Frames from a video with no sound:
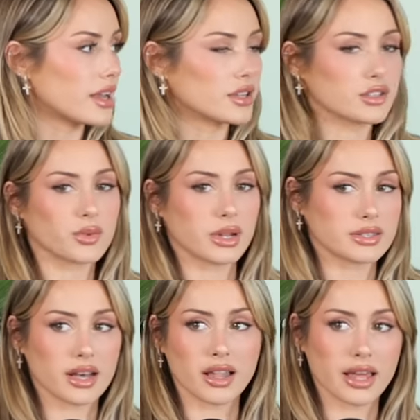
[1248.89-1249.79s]
And I just want to
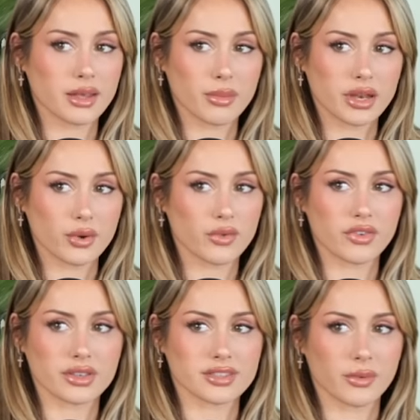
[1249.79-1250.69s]
tell anybody who
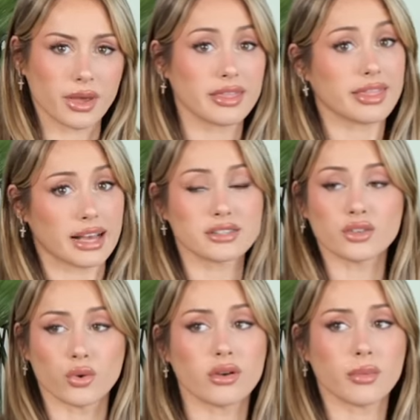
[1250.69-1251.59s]
feels that way
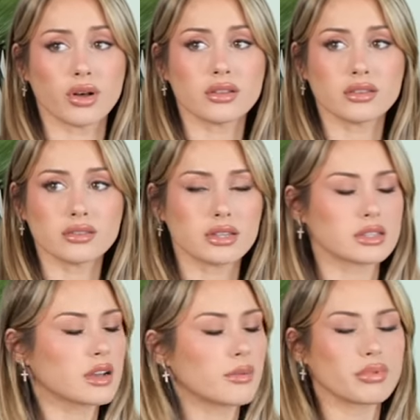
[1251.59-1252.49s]
that's normal.
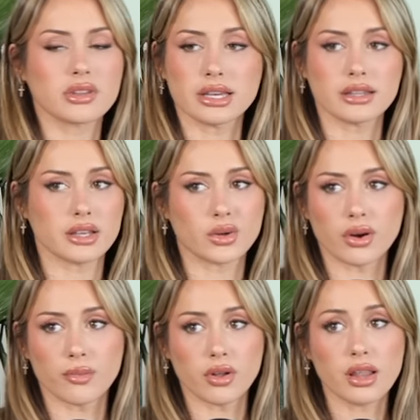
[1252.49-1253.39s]
That's completely
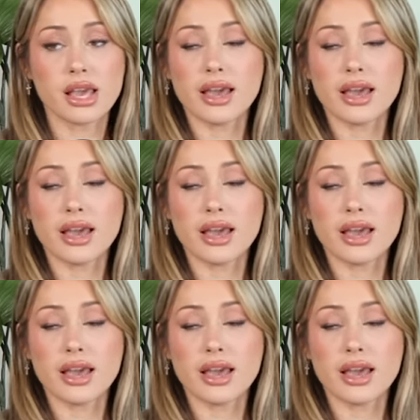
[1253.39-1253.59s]
normal.